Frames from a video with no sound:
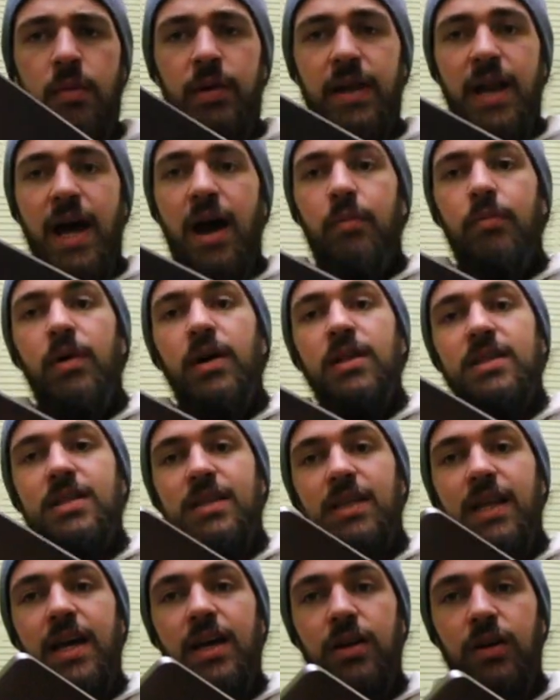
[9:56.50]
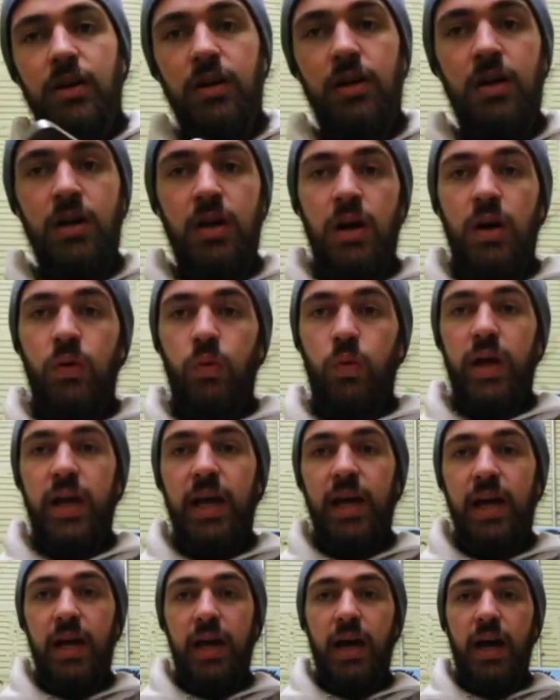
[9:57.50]
But now, months later,
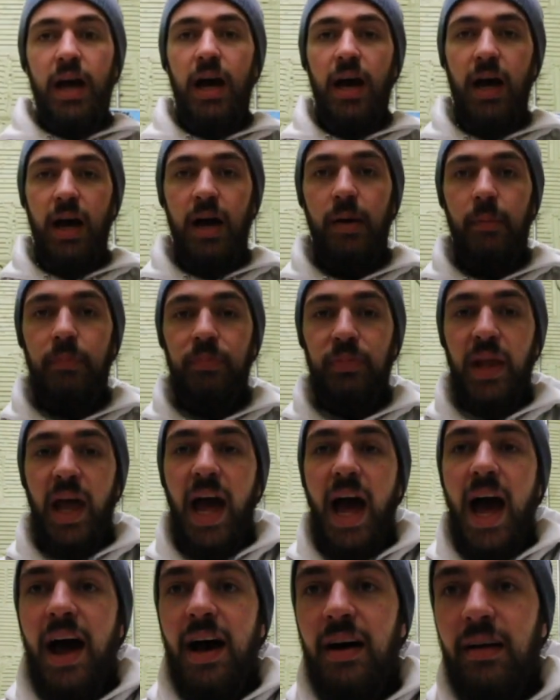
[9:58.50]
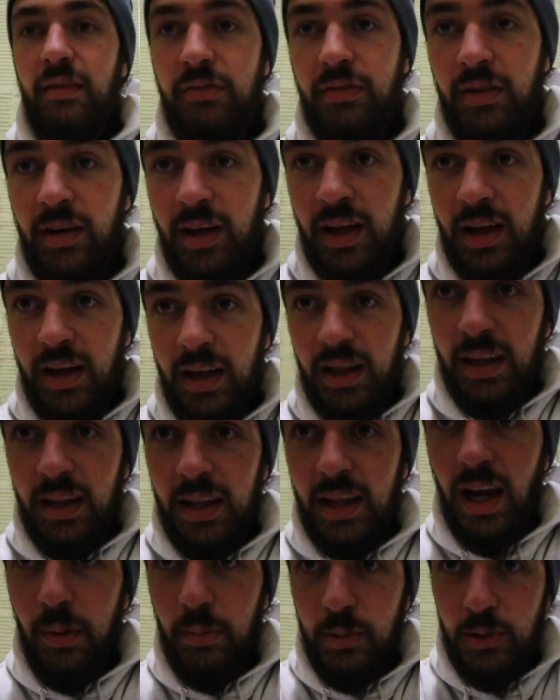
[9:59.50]
we um, have
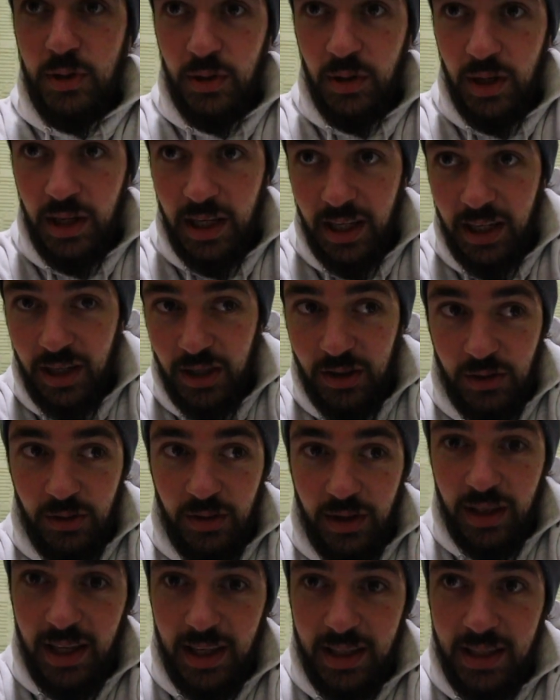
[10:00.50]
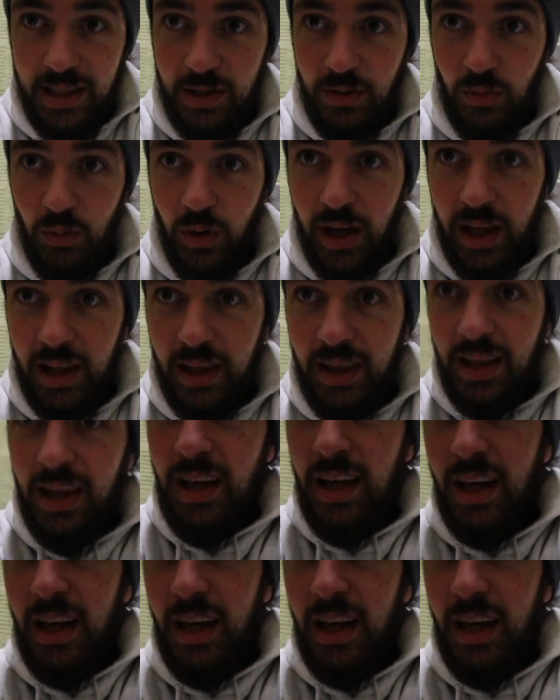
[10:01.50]
the opportunity to do this with